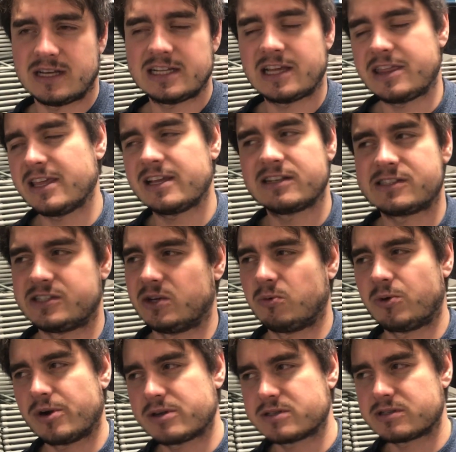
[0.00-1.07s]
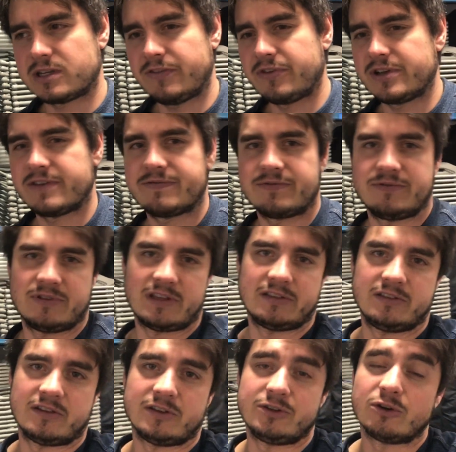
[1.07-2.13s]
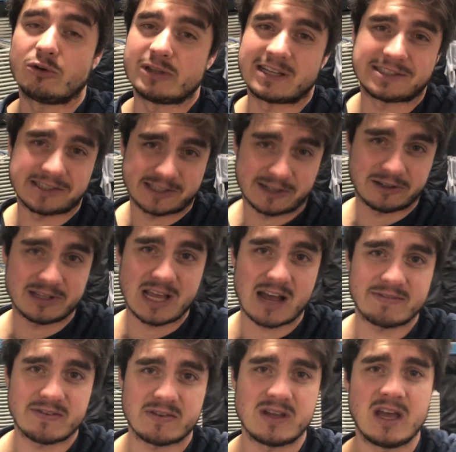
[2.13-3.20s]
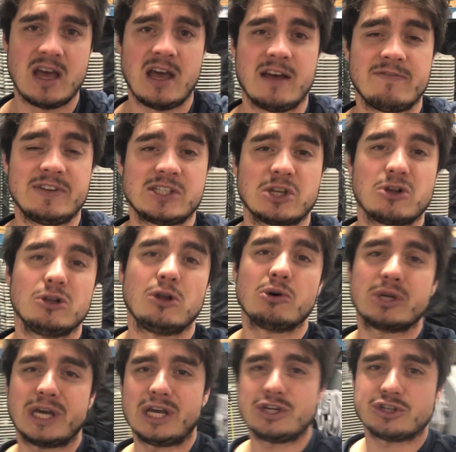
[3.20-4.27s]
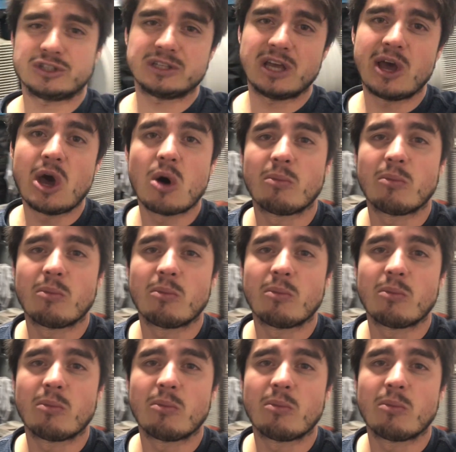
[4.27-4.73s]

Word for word: and I think it still works even if you don't necessarily have a physical location,